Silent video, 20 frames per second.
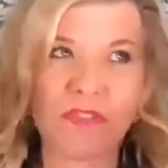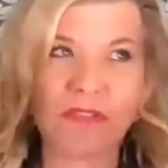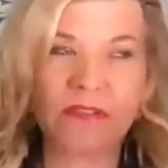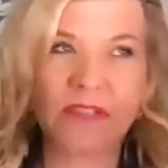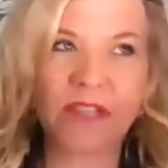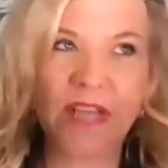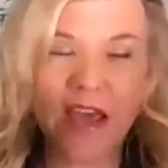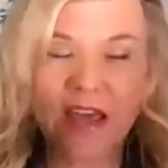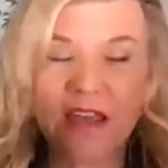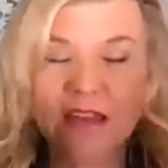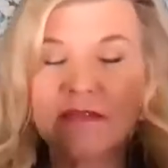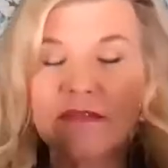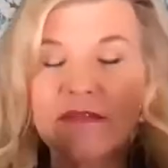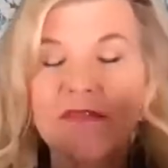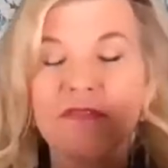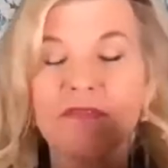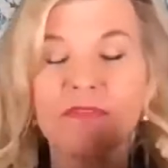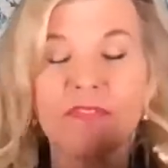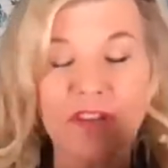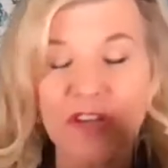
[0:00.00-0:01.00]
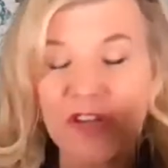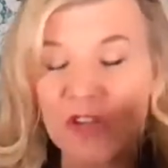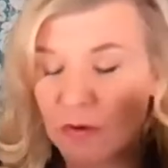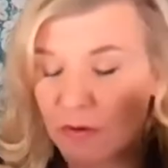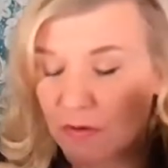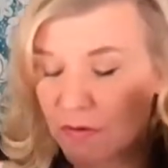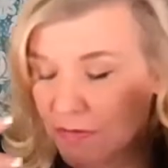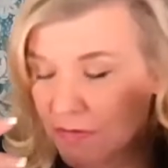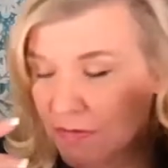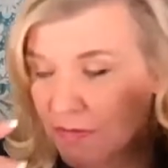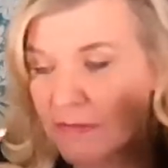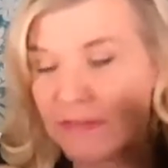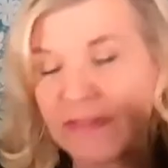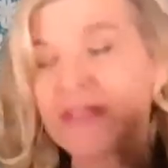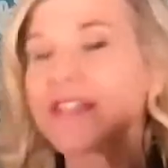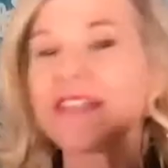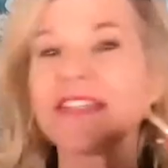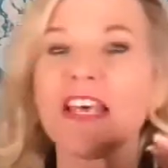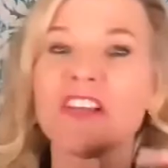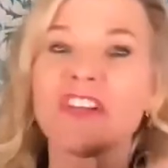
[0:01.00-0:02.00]
10 video
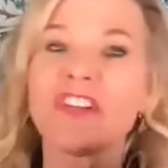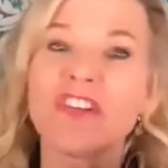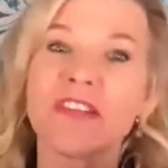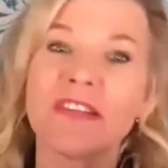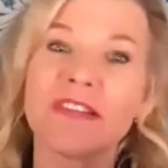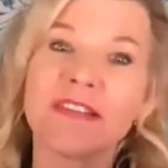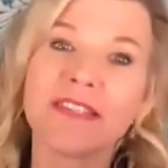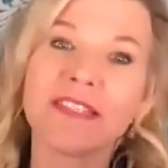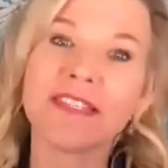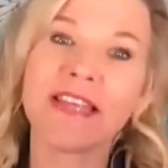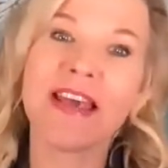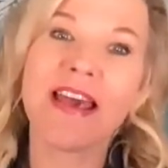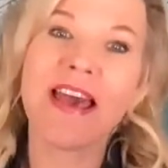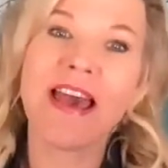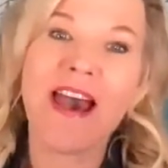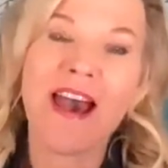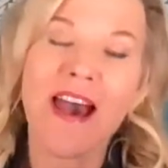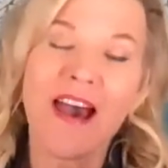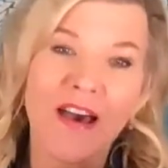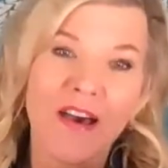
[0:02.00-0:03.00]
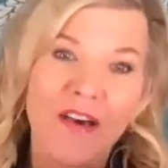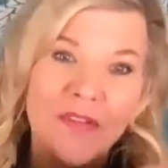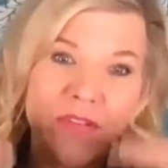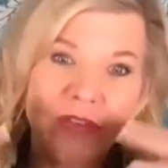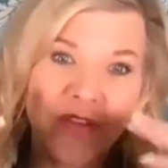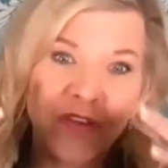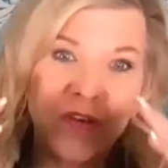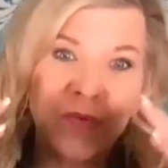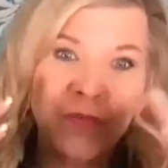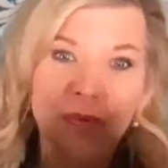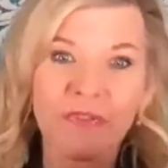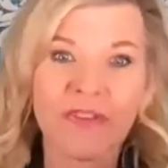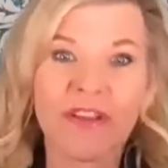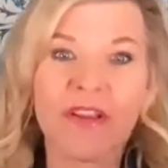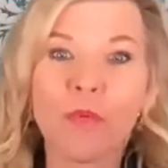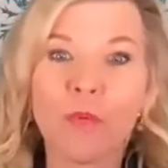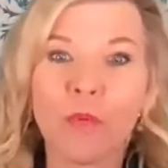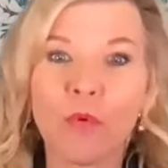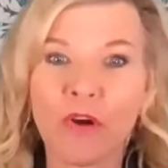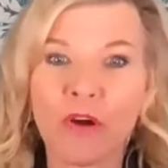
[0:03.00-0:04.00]
sessions, the
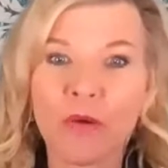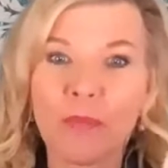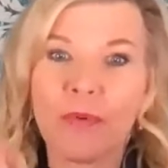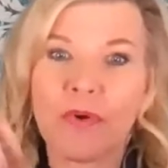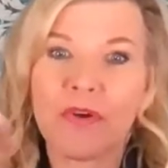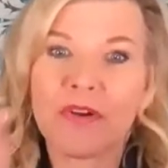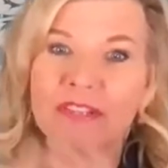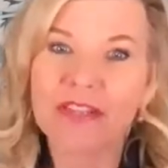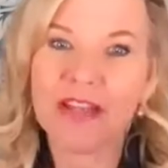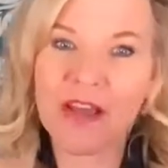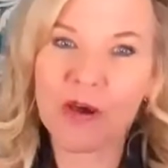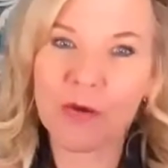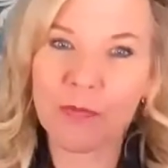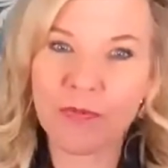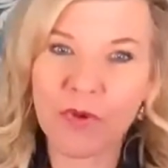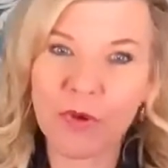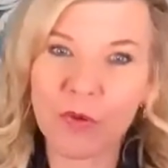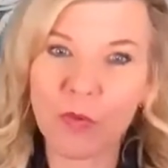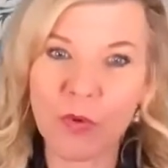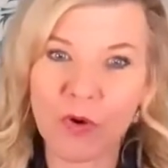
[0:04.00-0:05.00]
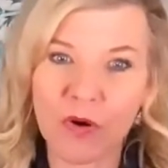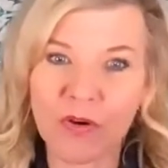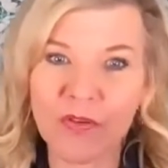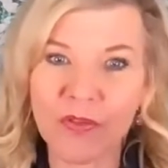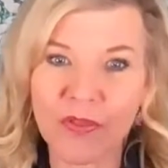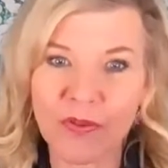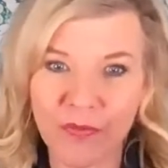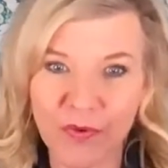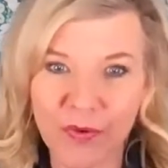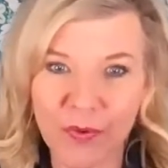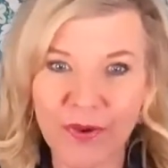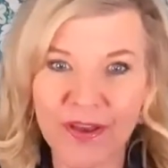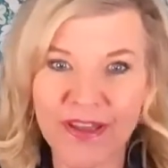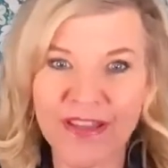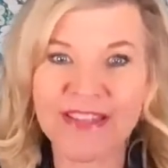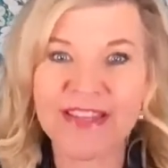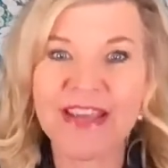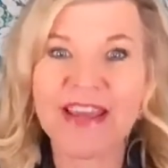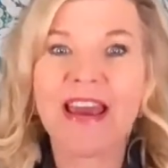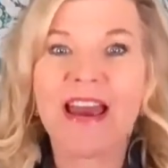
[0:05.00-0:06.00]
complete workbook to help you work through
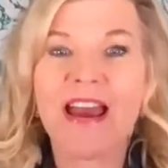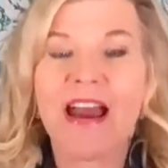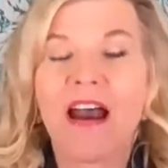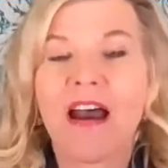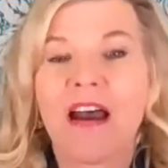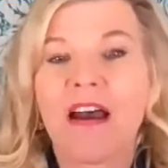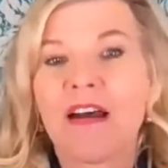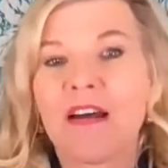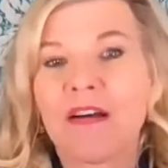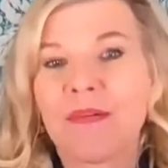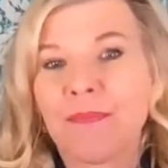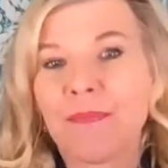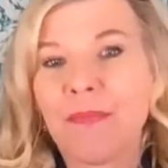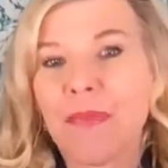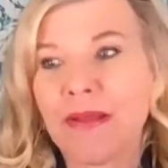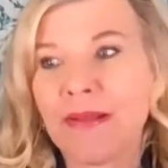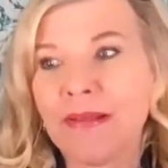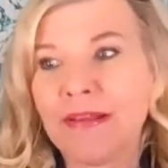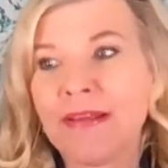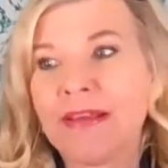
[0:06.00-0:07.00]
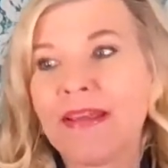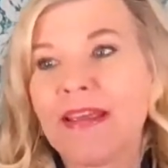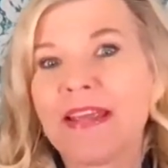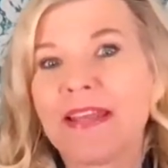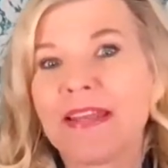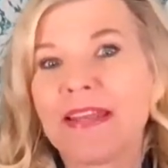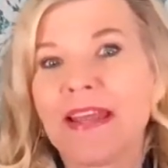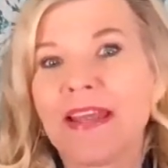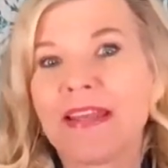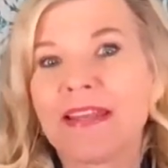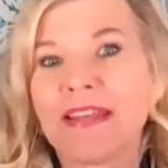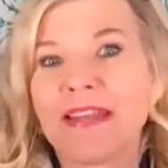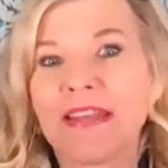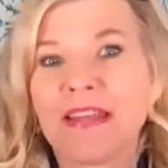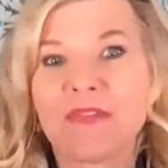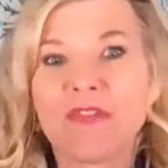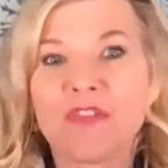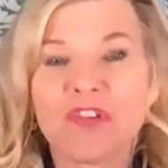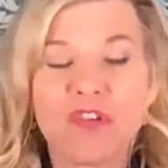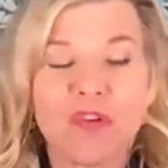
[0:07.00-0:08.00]
it. It
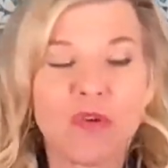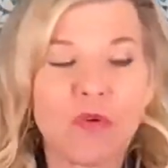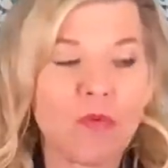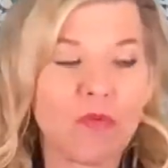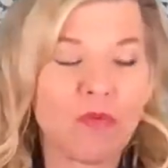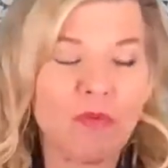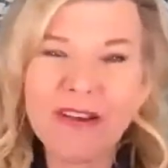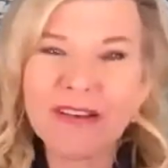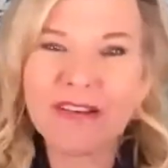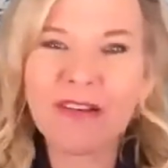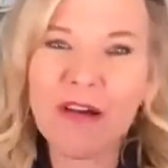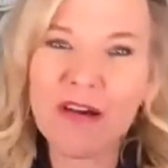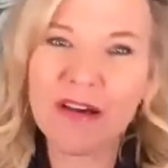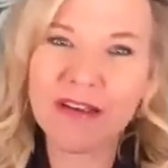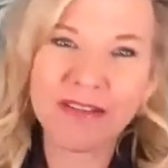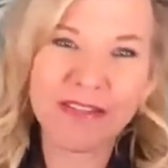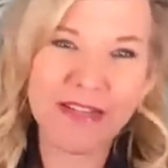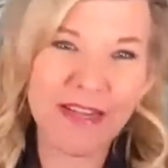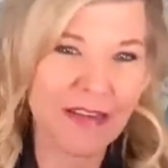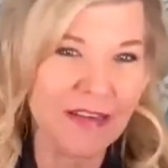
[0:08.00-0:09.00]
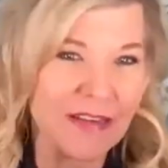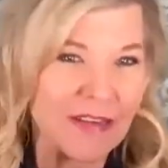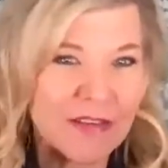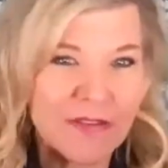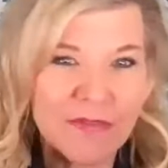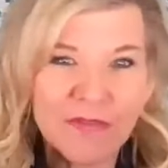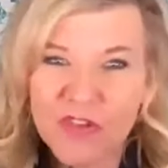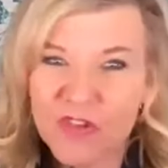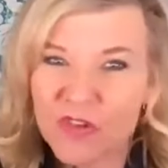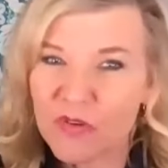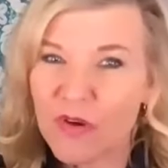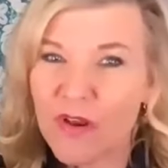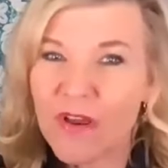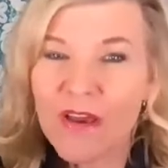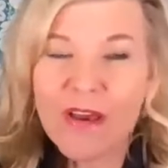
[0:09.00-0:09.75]
gives you written content. It gives you